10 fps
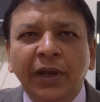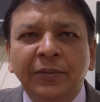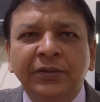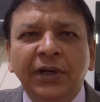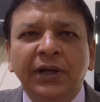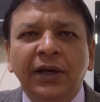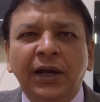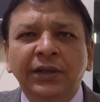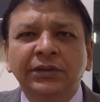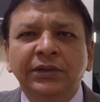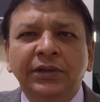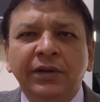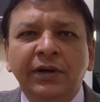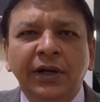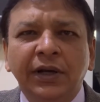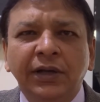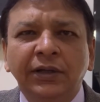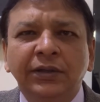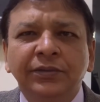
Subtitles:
abstract class, cricket,